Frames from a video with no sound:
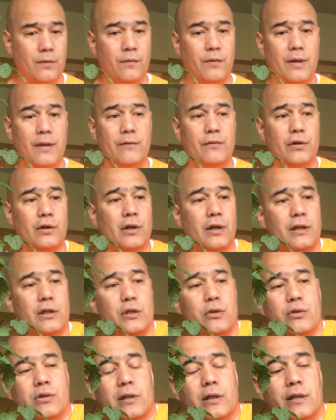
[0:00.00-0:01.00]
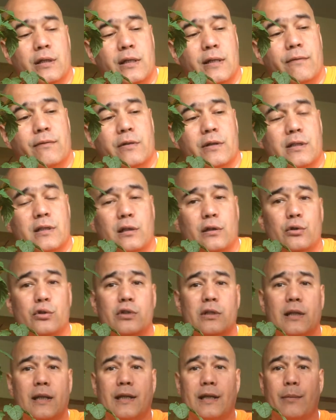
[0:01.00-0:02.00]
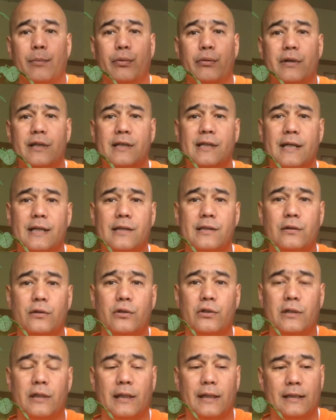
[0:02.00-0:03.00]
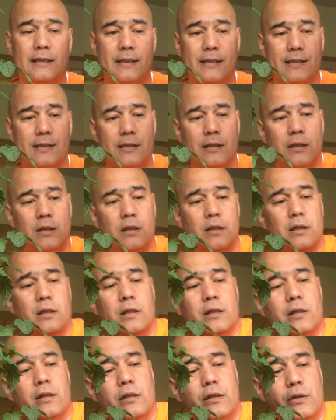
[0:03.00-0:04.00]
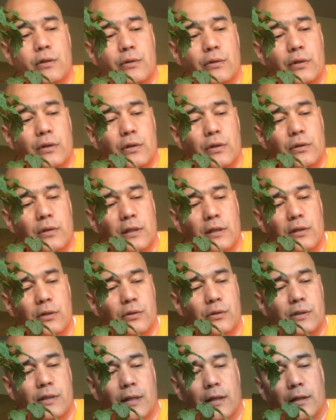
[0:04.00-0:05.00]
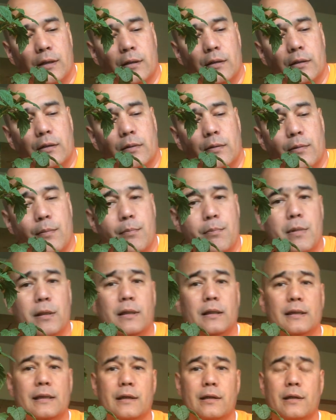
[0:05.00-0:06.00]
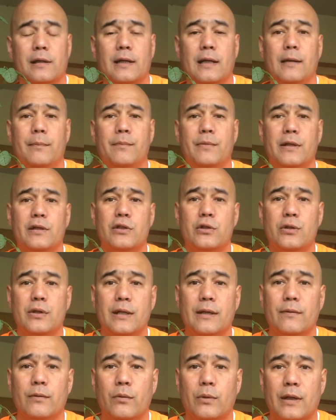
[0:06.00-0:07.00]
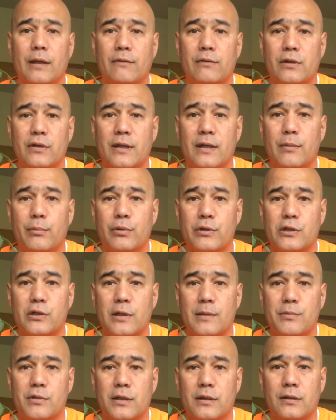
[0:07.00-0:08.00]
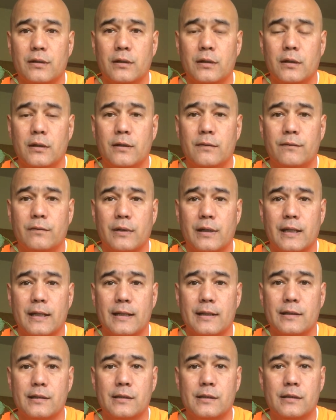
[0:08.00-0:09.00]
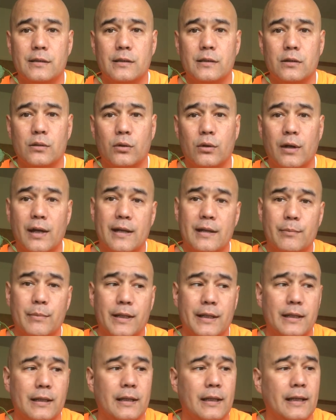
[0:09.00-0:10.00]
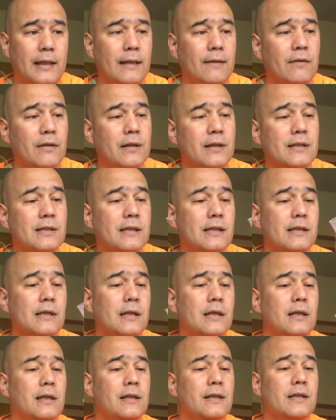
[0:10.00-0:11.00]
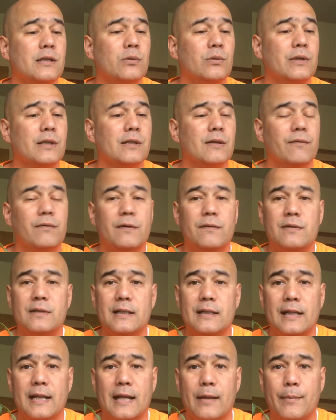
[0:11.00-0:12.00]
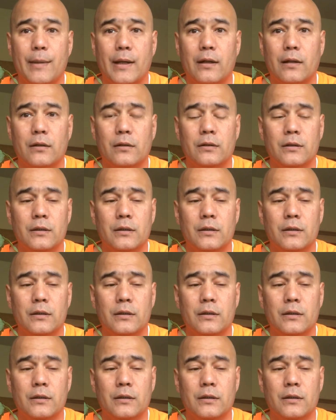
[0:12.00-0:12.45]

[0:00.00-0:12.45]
if you're going to use a different solution, like a preset solution like this, you can use a milliliter cup that you get whenever you get a prescription for kids or anybody. They give you this one is a 15 ml,